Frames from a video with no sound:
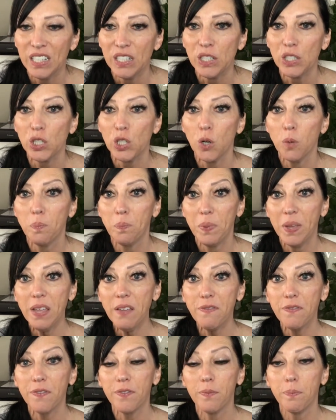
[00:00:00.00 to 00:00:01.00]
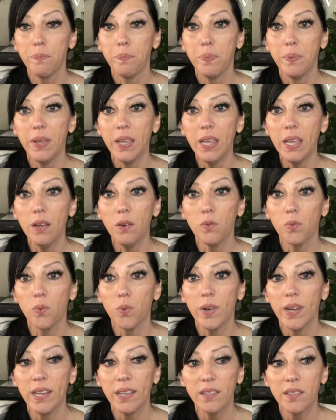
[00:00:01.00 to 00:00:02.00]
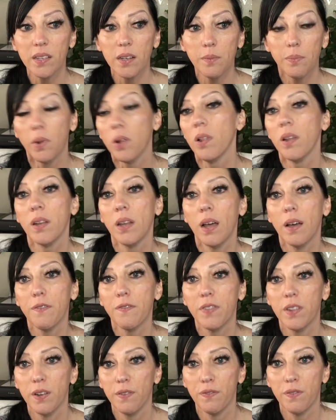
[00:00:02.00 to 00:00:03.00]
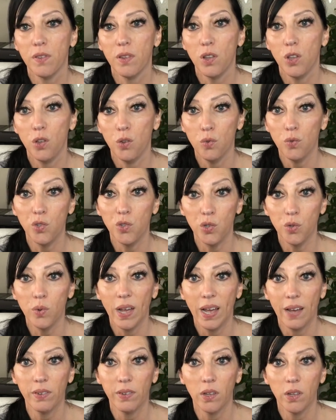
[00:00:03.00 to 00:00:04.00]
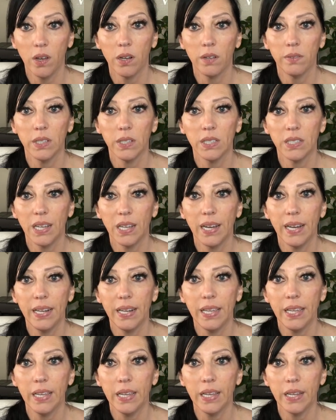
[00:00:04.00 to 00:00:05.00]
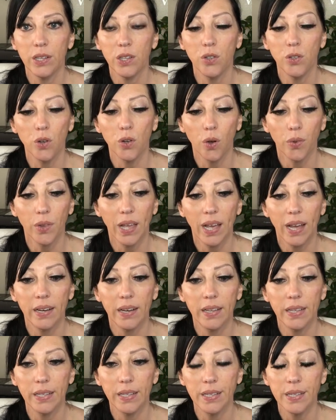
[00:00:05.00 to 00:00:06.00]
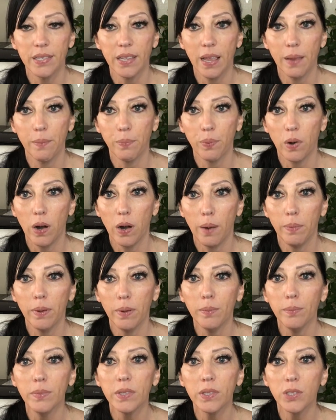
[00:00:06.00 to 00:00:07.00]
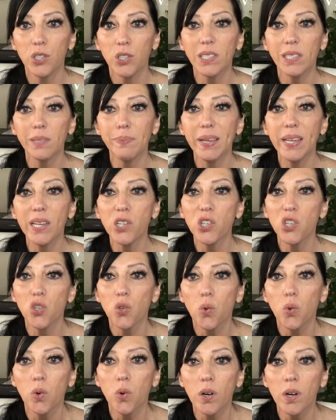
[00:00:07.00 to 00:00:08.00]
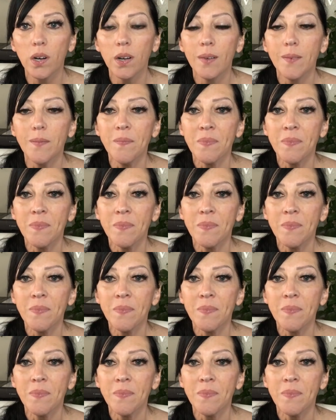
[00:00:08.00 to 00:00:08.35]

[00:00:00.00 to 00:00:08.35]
So be reasonable enough that if you do have a lot of anxiety and you know that is a problem, just make sure